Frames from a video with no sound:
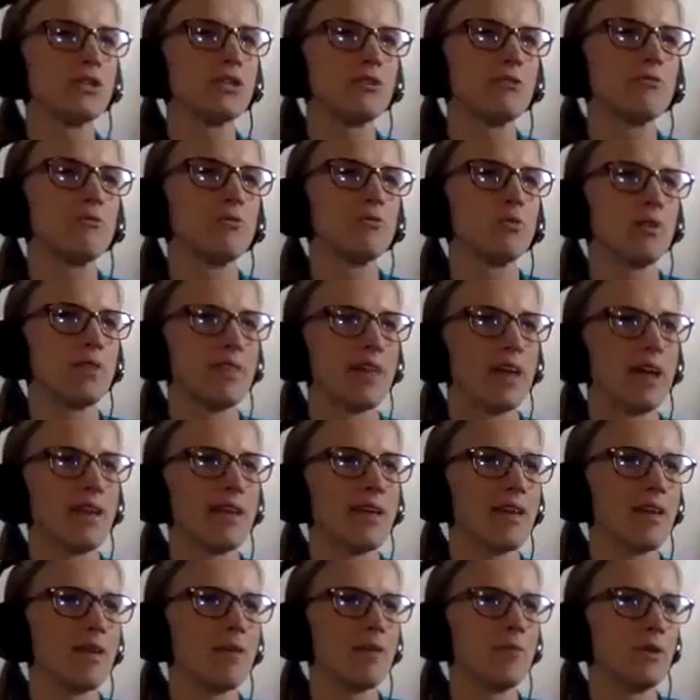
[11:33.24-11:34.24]
for that
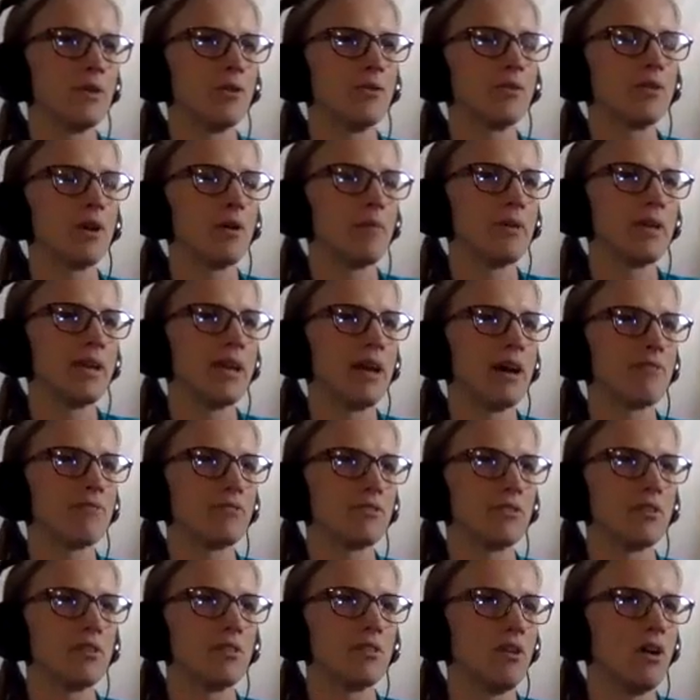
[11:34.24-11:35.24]
A when you come in after
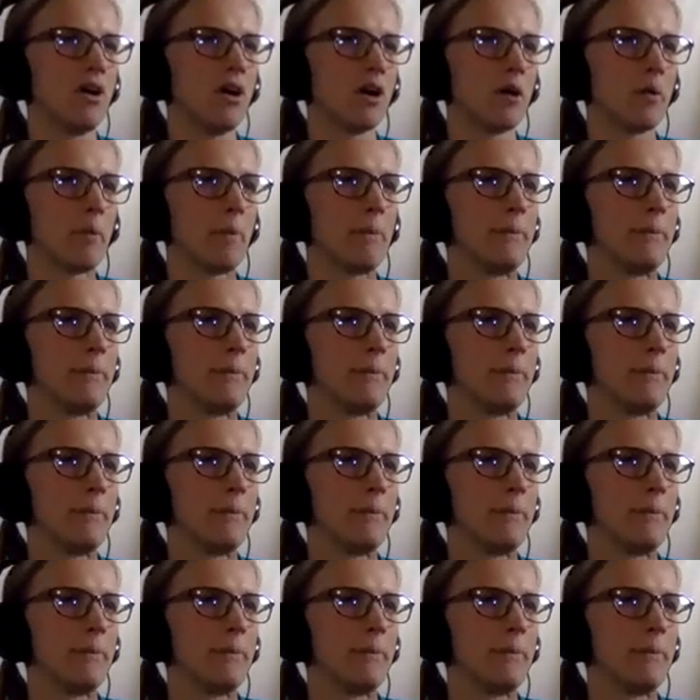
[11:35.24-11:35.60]
the long